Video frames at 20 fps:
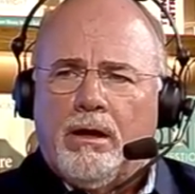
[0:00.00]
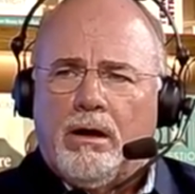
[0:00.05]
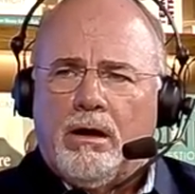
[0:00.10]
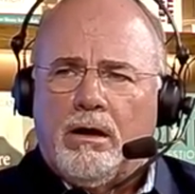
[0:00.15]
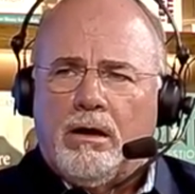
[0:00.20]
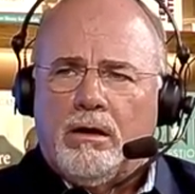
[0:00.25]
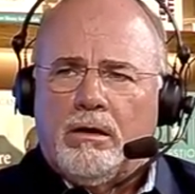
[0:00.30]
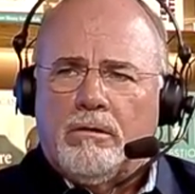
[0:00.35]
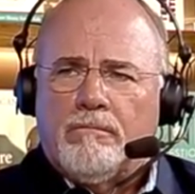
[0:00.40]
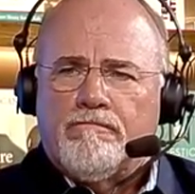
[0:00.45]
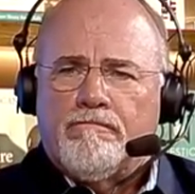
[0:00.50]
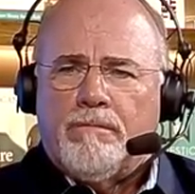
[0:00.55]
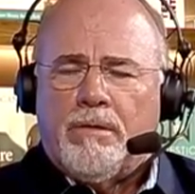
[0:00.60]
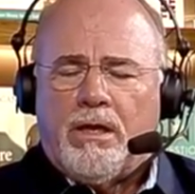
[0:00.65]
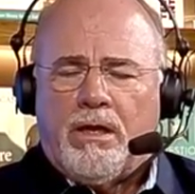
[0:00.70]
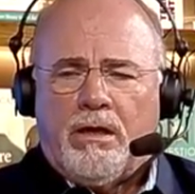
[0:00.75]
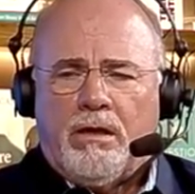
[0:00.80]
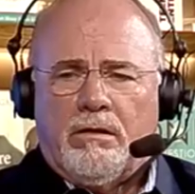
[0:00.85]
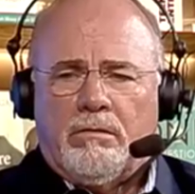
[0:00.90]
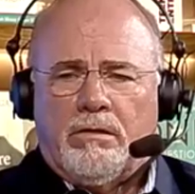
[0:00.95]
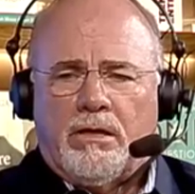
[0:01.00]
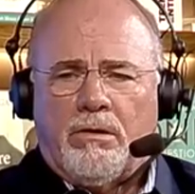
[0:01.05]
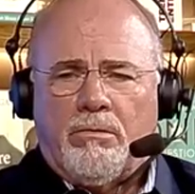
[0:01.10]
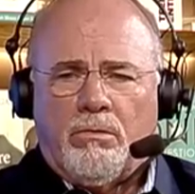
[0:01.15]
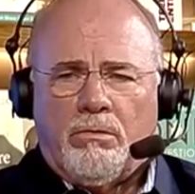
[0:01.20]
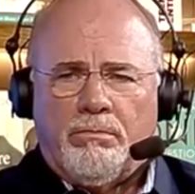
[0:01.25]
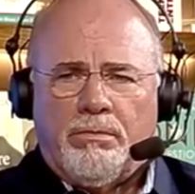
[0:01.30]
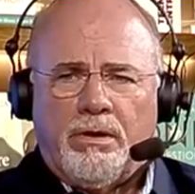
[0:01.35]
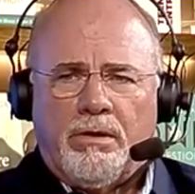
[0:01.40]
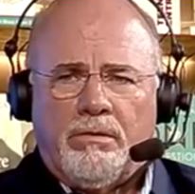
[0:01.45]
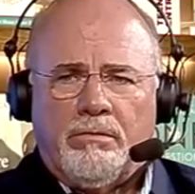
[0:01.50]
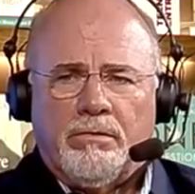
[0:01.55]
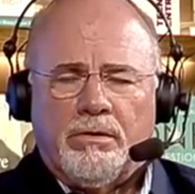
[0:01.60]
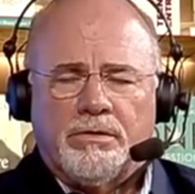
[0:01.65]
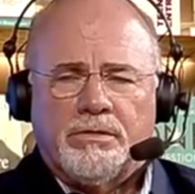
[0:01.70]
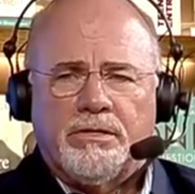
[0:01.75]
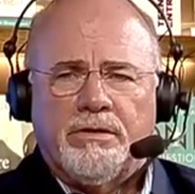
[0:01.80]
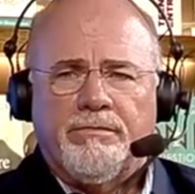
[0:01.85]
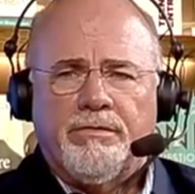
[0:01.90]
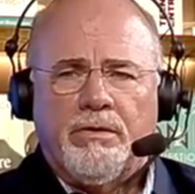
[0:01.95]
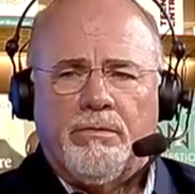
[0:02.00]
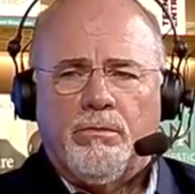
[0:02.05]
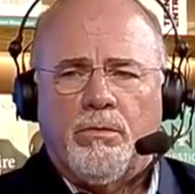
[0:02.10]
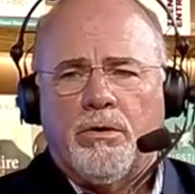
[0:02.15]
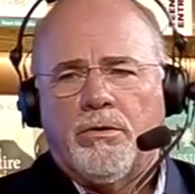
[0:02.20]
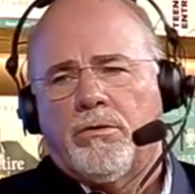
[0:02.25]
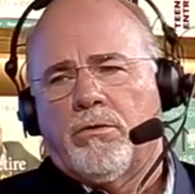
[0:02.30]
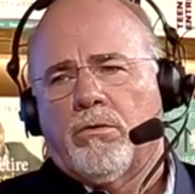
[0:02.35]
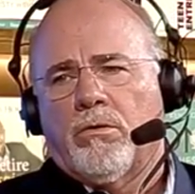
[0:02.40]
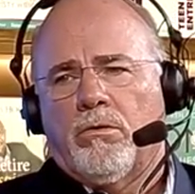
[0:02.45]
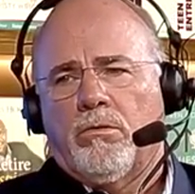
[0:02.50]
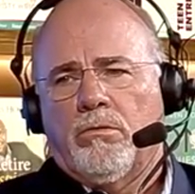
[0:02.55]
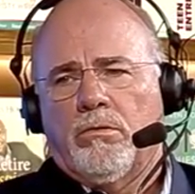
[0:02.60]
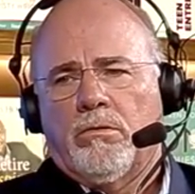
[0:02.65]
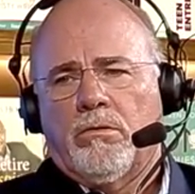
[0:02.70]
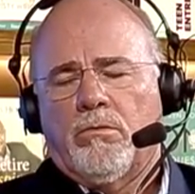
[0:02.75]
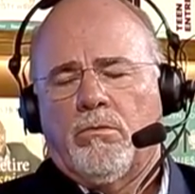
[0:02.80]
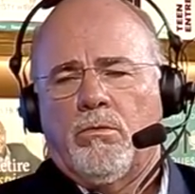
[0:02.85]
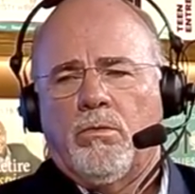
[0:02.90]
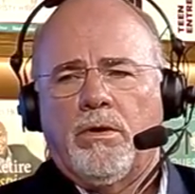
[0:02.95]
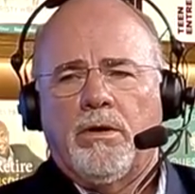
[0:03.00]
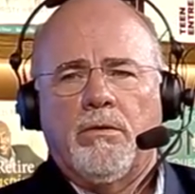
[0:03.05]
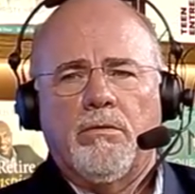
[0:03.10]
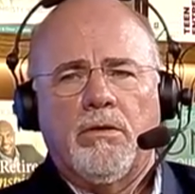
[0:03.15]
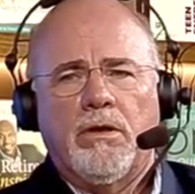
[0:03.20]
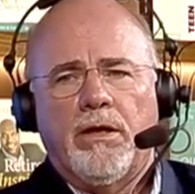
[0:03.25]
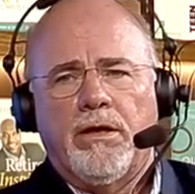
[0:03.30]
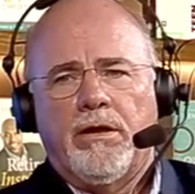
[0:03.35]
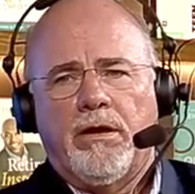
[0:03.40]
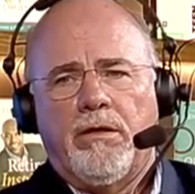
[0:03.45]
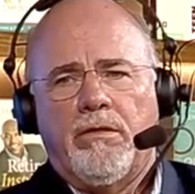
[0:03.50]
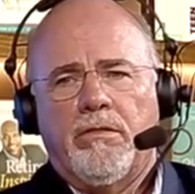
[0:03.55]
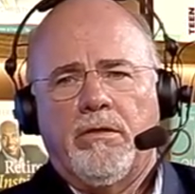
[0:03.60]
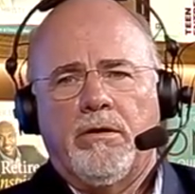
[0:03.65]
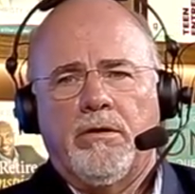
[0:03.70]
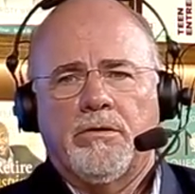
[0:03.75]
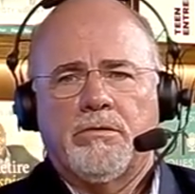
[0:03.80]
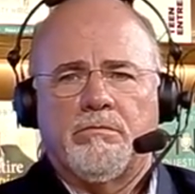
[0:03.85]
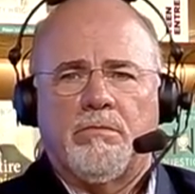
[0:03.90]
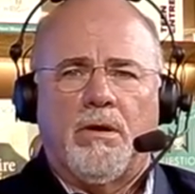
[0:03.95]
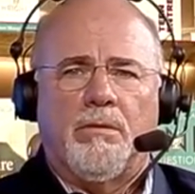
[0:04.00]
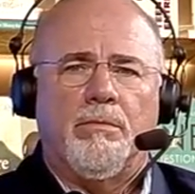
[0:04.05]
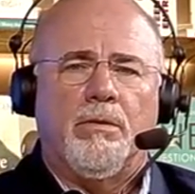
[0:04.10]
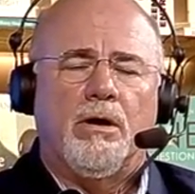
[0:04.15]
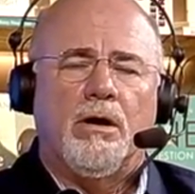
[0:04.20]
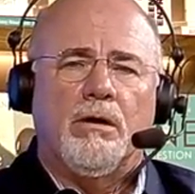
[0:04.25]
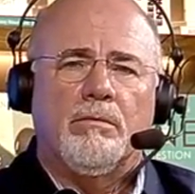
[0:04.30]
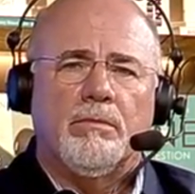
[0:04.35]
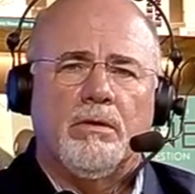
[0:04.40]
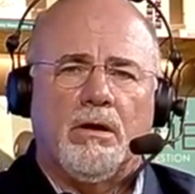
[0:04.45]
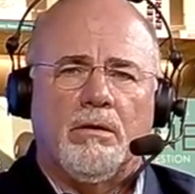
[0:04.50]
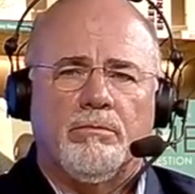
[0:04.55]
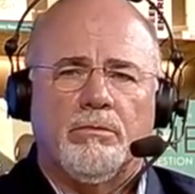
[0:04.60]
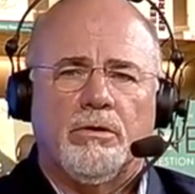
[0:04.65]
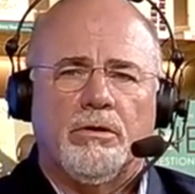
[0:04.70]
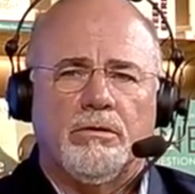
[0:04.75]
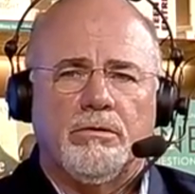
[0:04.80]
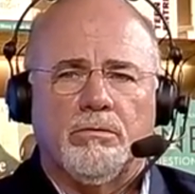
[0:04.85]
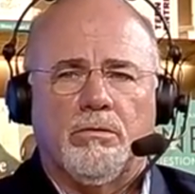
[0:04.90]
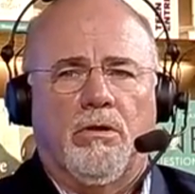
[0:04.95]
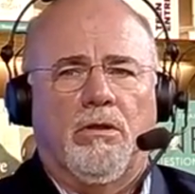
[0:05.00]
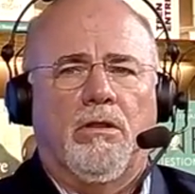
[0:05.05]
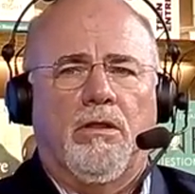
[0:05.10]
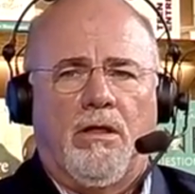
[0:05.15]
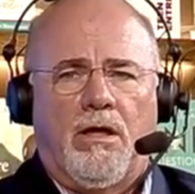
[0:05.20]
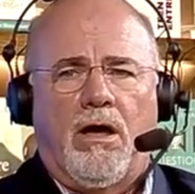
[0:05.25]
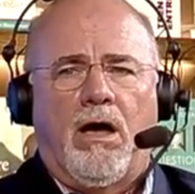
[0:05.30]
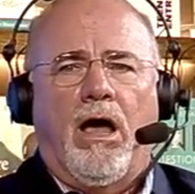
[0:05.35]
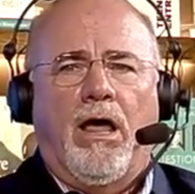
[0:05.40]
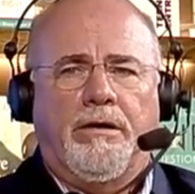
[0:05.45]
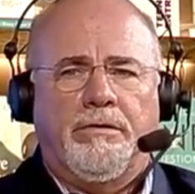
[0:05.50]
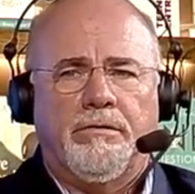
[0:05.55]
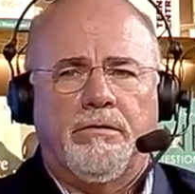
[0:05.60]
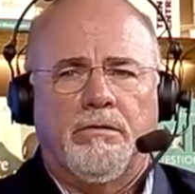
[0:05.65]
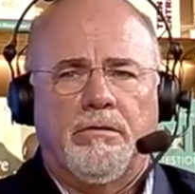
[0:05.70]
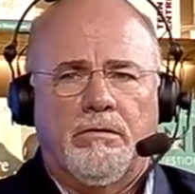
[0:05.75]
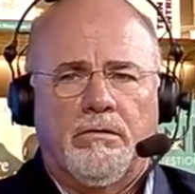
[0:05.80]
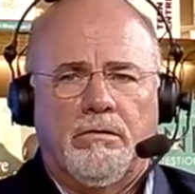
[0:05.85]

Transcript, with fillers: Um, and that would be a 71 year old widow lady that is my mom. I'm going to do a lot